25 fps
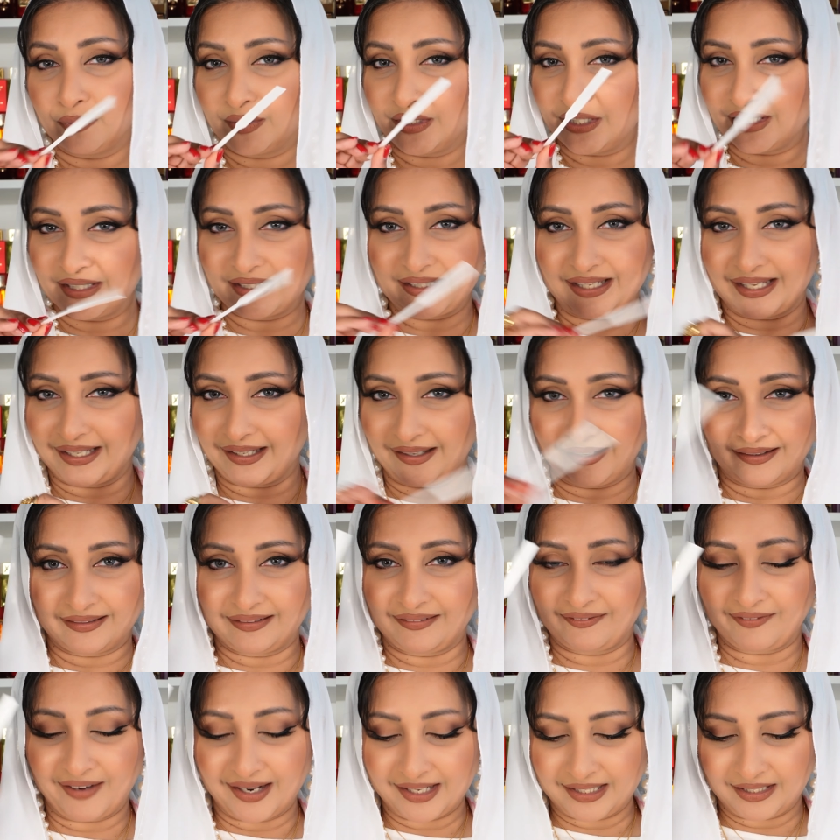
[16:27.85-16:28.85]
which is like
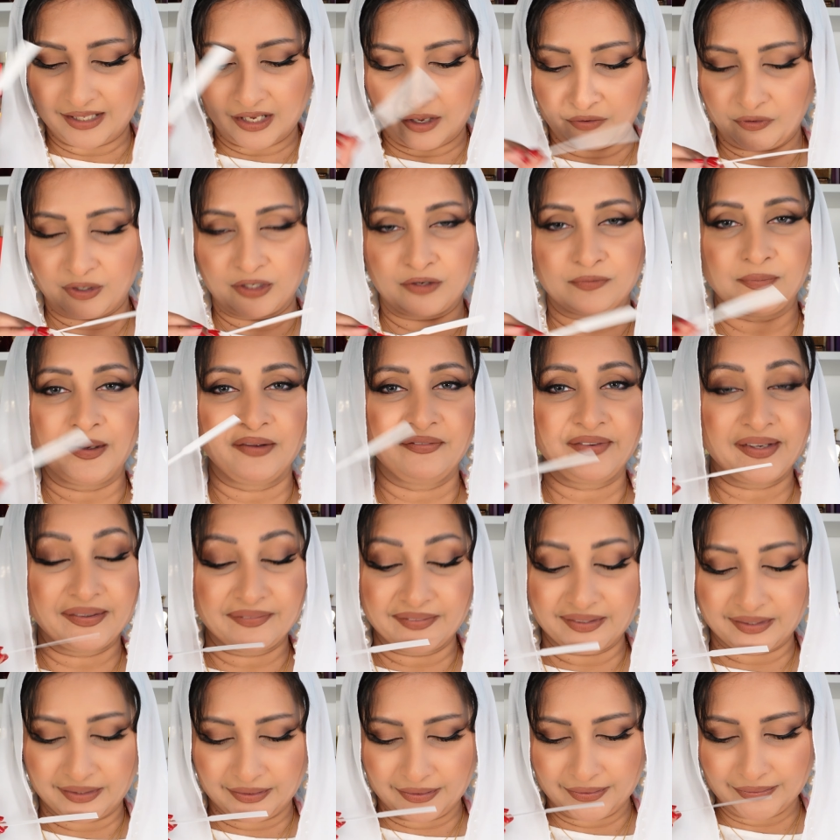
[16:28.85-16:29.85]
right now one of my
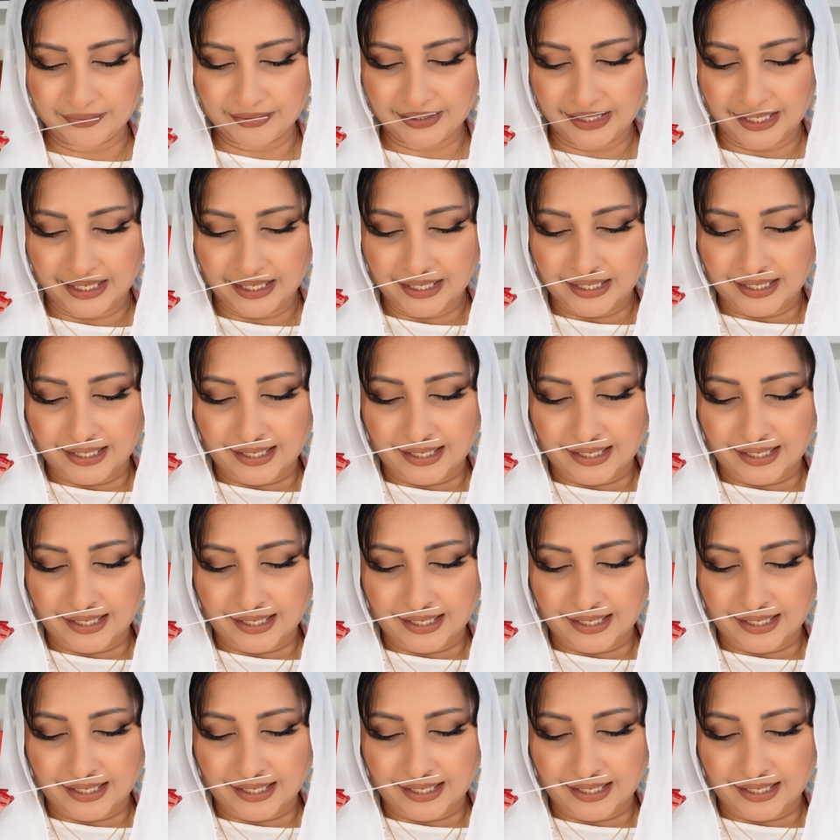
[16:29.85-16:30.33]
favorite notes.